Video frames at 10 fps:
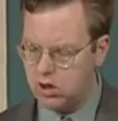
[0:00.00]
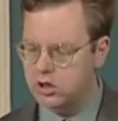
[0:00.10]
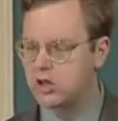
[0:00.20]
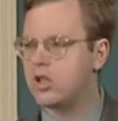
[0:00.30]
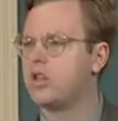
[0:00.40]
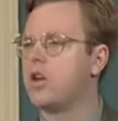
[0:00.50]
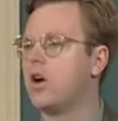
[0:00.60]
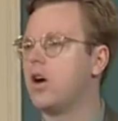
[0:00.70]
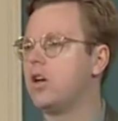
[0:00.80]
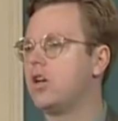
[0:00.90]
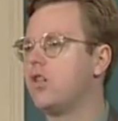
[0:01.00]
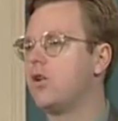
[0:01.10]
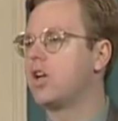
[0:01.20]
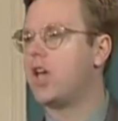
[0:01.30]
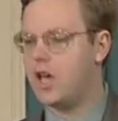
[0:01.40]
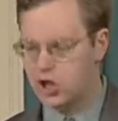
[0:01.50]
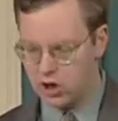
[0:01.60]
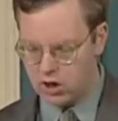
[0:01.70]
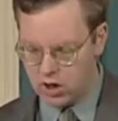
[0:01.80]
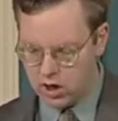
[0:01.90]
On another
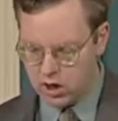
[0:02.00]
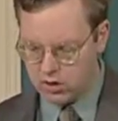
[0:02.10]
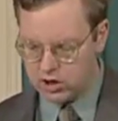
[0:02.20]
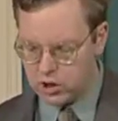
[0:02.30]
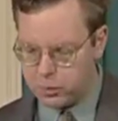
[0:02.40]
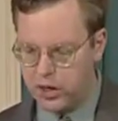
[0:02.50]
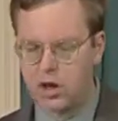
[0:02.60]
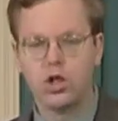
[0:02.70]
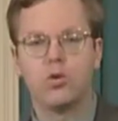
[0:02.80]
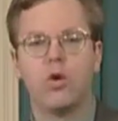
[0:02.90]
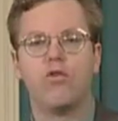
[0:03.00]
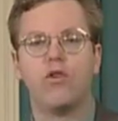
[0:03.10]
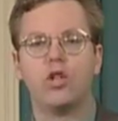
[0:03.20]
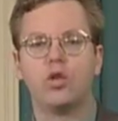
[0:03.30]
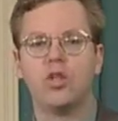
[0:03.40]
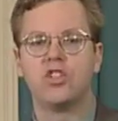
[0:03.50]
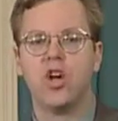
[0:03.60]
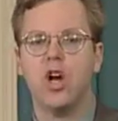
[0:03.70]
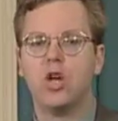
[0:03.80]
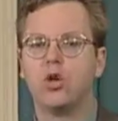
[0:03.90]
occasion, these pills were referred to as
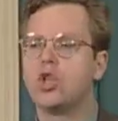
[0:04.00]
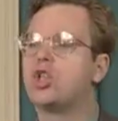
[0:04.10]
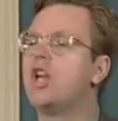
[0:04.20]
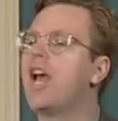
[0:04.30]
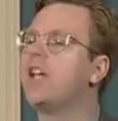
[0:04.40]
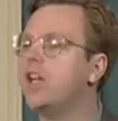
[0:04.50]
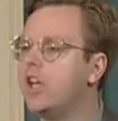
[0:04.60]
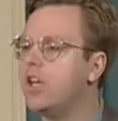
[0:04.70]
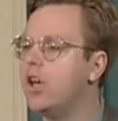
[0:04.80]
Christianity